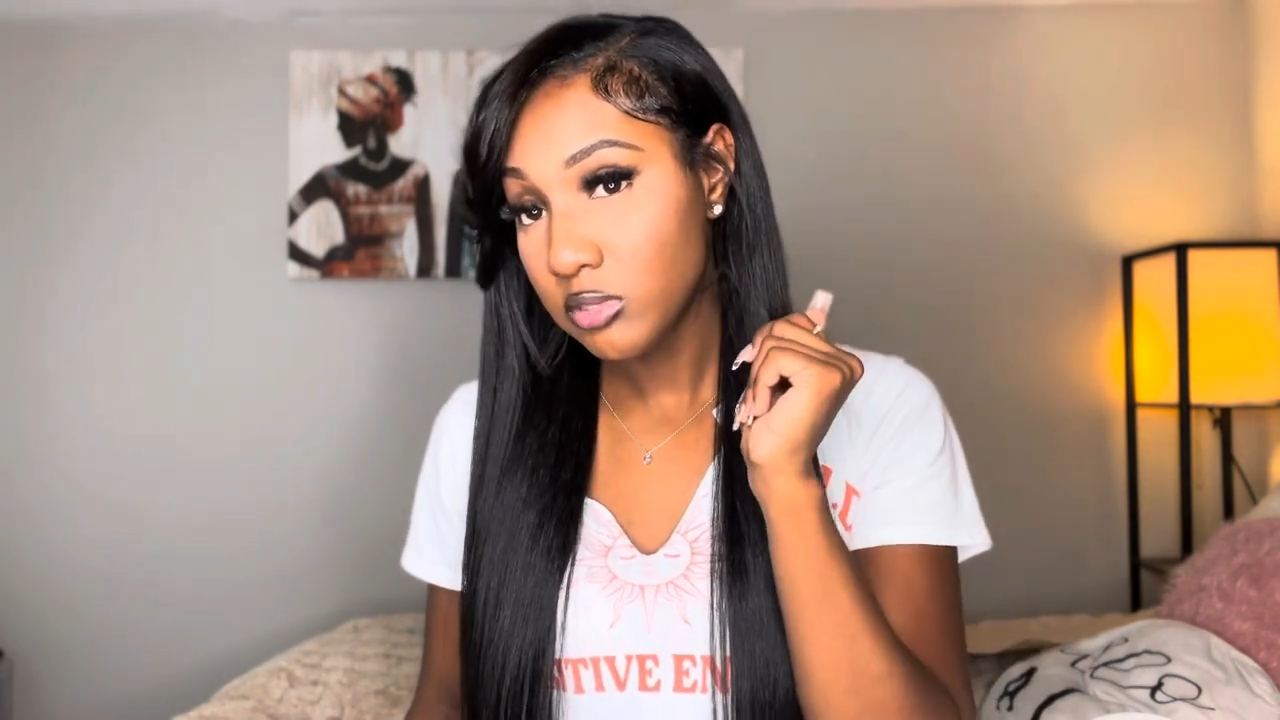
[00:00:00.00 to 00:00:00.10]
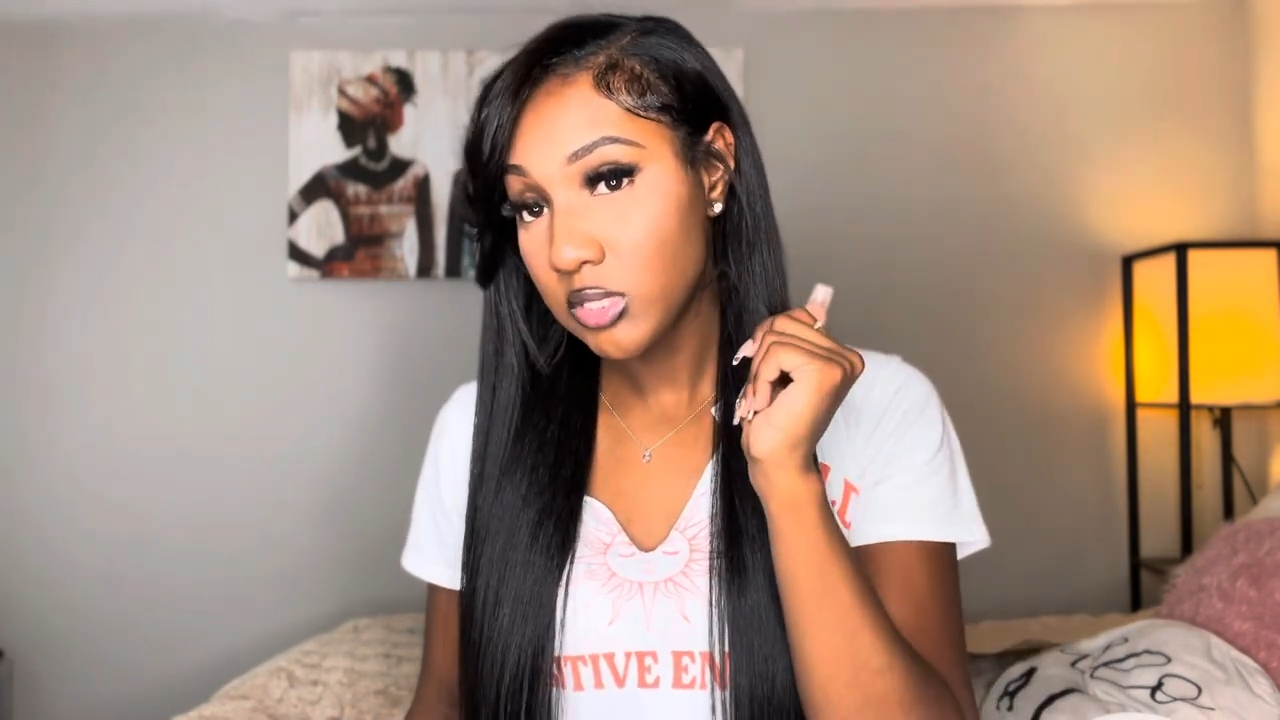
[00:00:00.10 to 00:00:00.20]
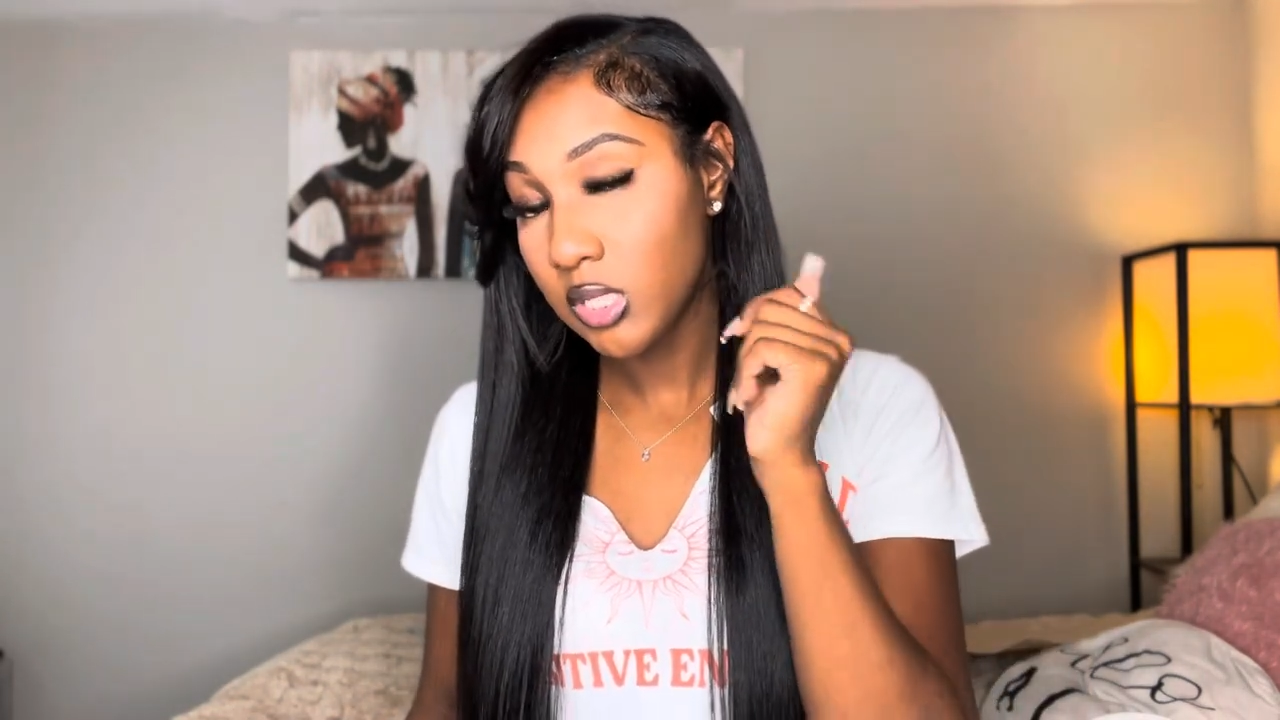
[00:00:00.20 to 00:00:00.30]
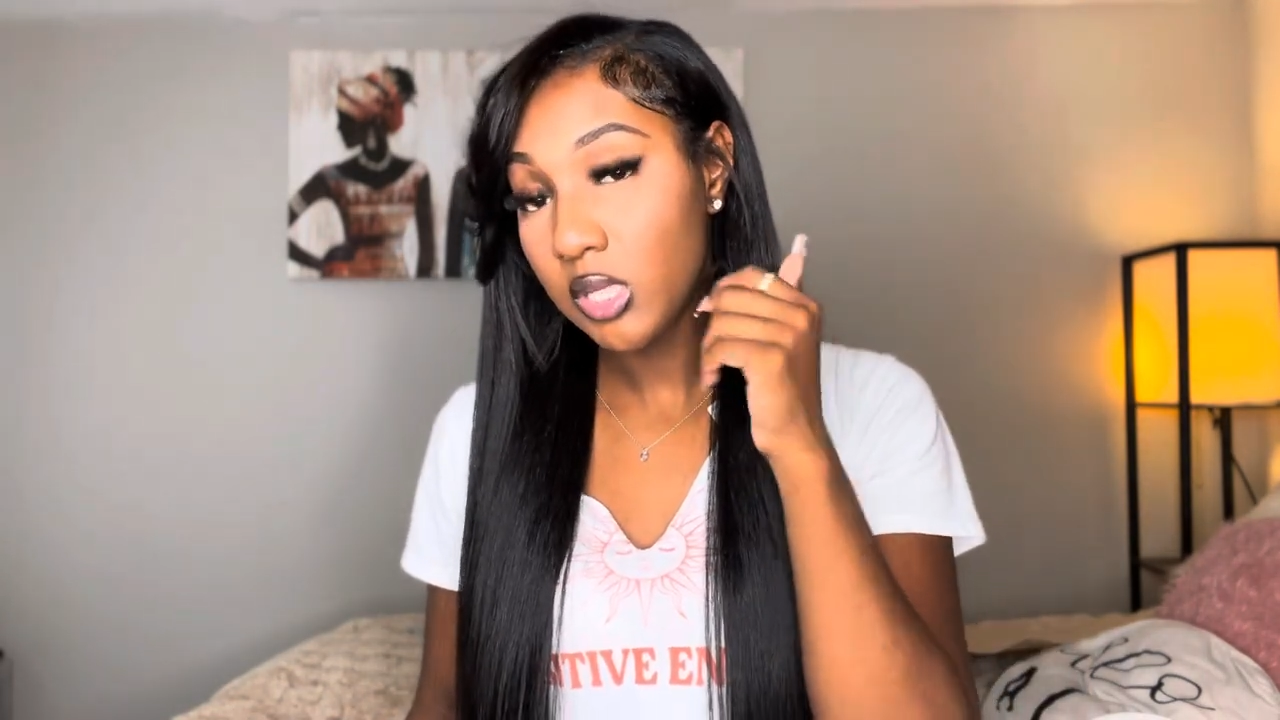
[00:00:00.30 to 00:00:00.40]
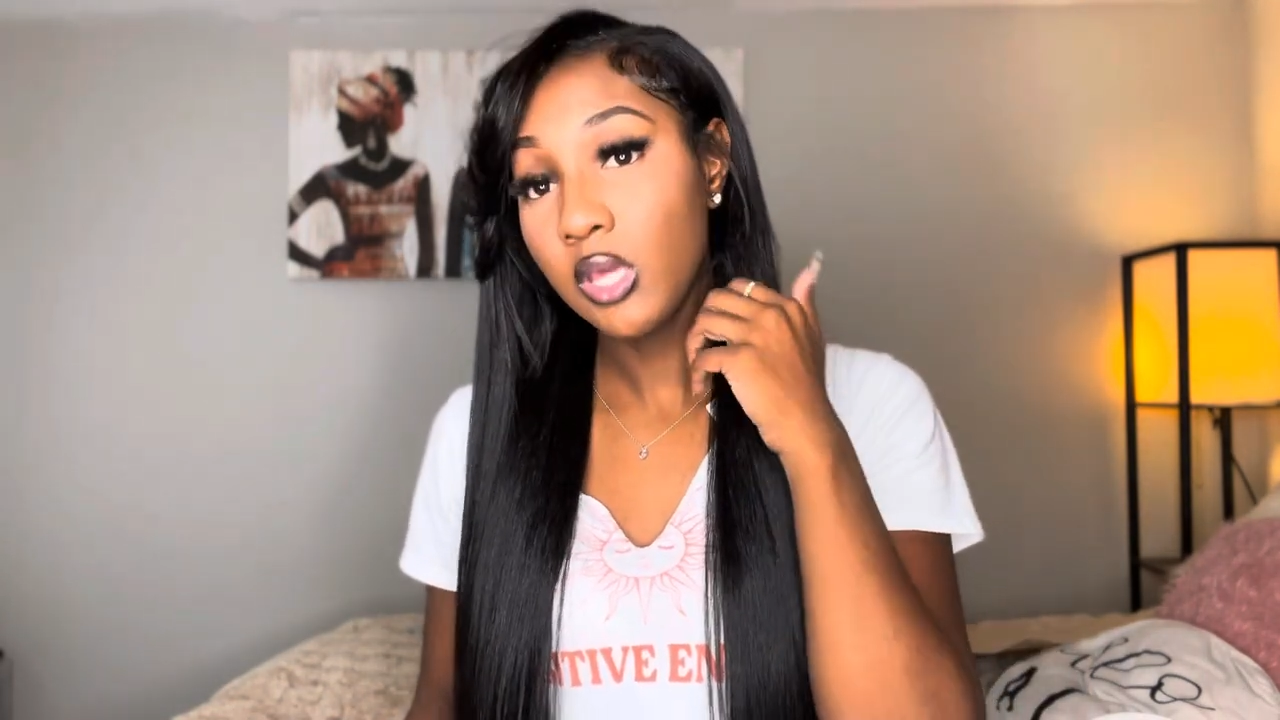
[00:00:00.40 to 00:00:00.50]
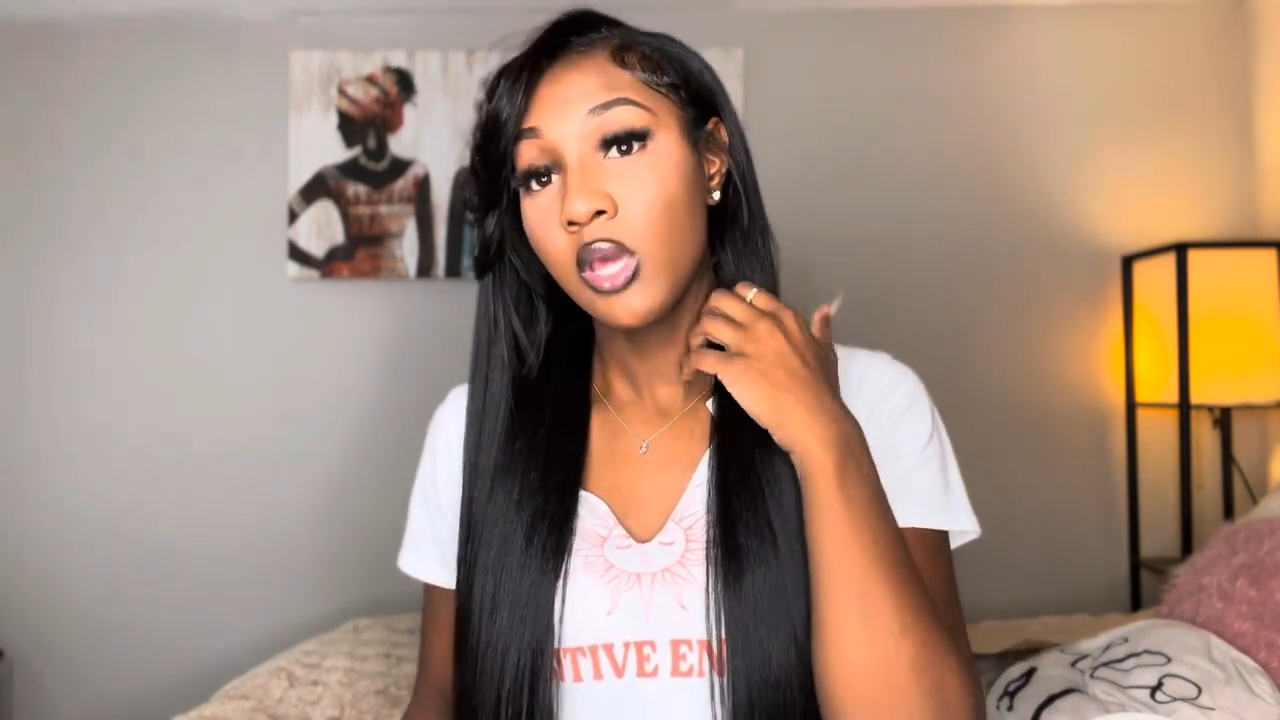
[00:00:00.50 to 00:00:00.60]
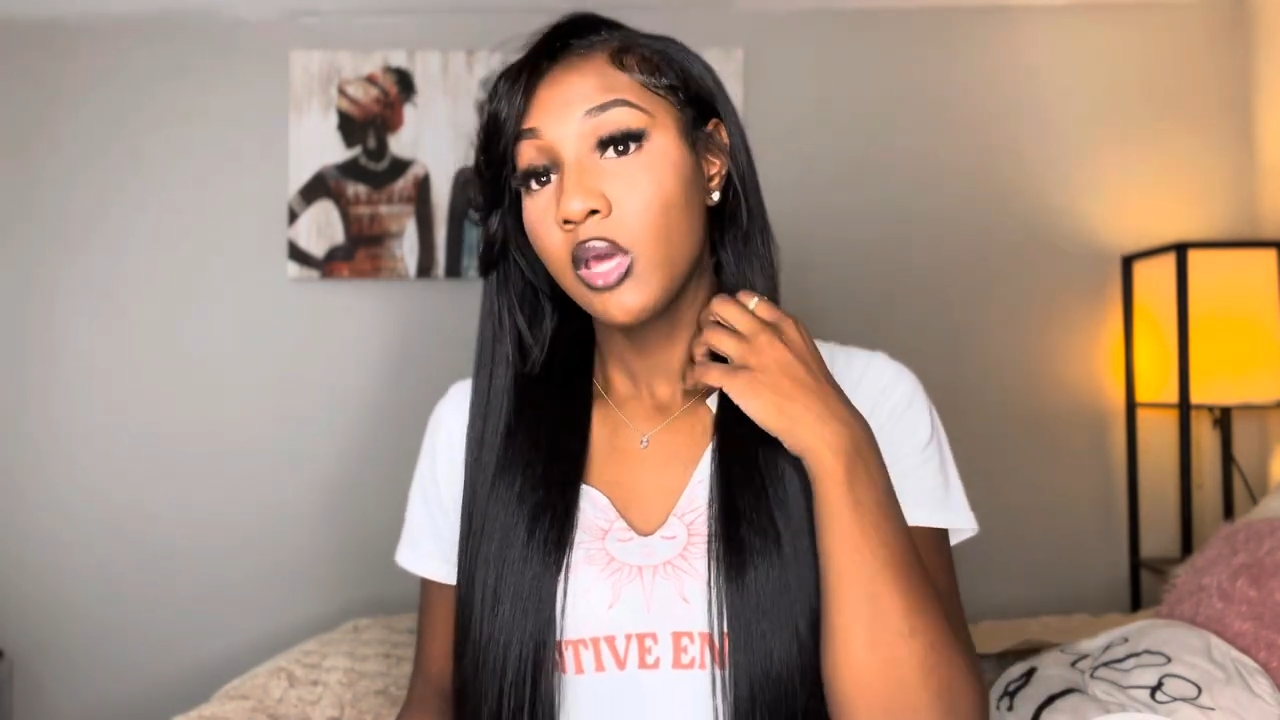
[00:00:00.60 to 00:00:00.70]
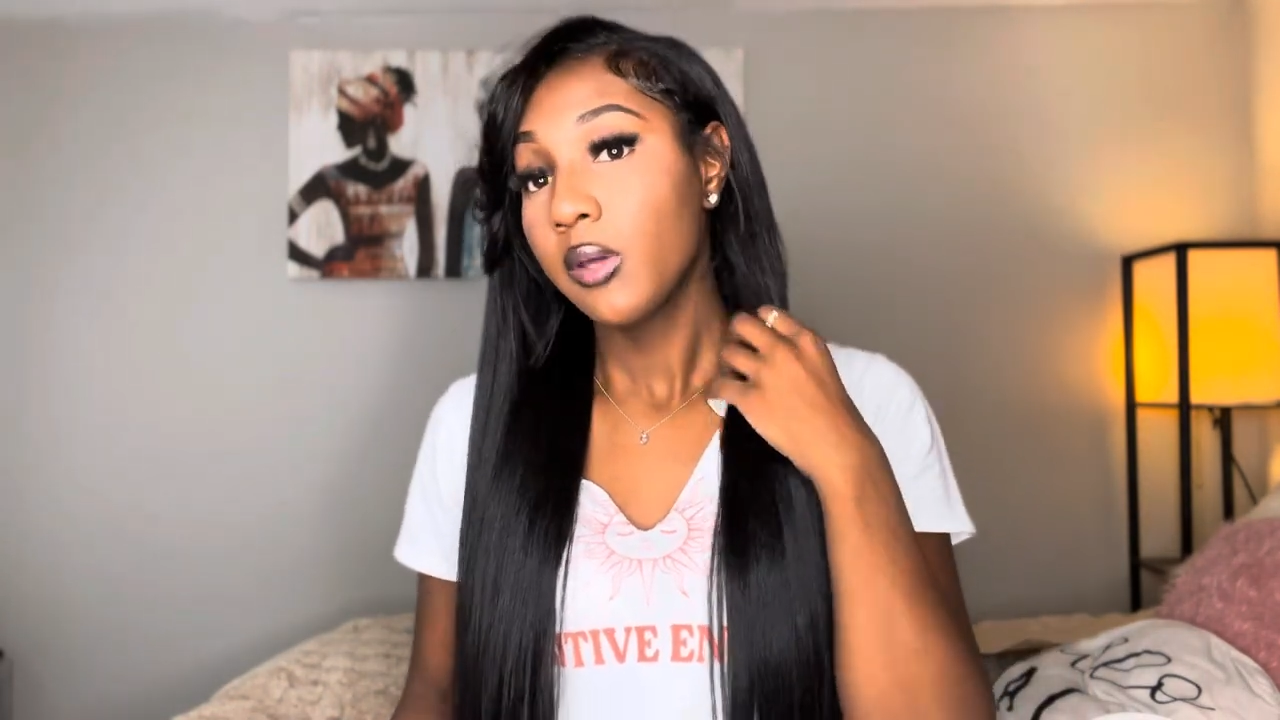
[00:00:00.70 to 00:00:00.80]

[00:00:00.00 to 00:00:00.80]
see.